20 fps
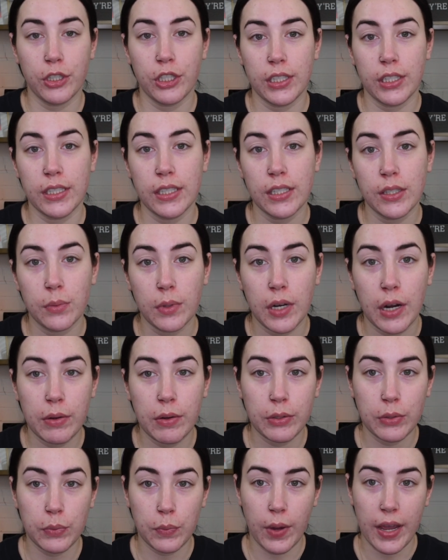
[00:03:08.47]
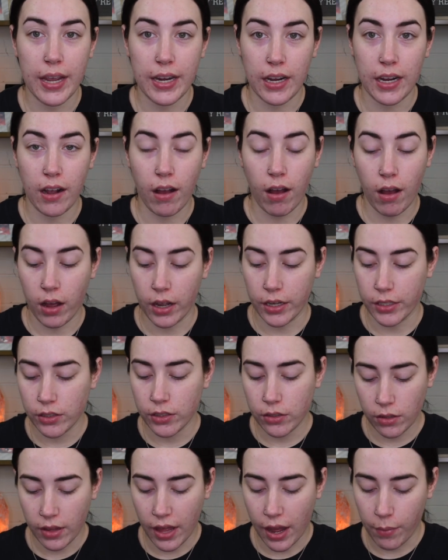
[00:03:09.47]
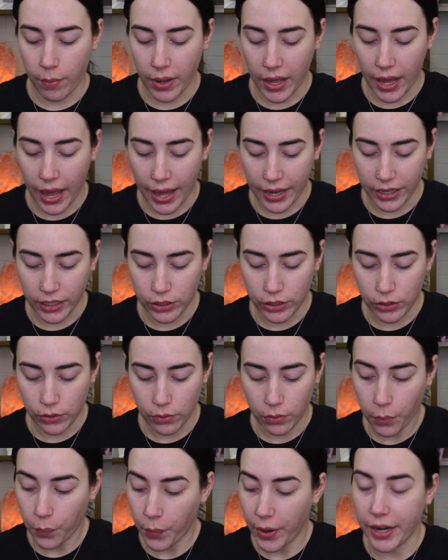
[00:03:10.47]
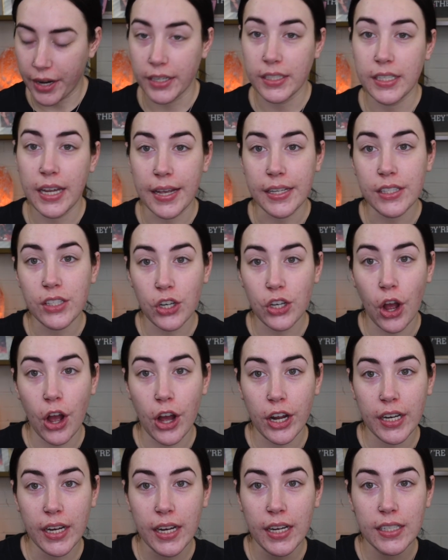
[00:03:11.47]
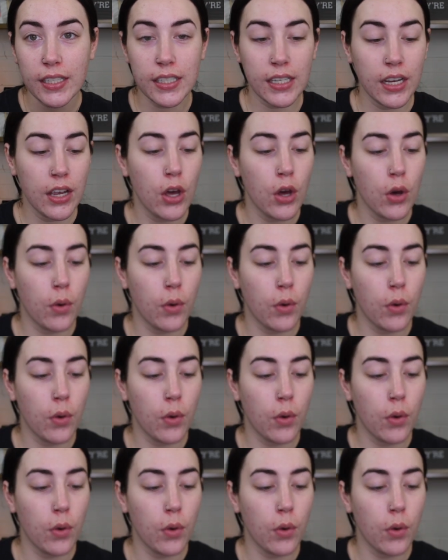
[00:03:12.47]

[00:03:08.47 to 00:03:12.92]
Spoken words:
which this is what I was waiting on so that way I could do a wear test on it,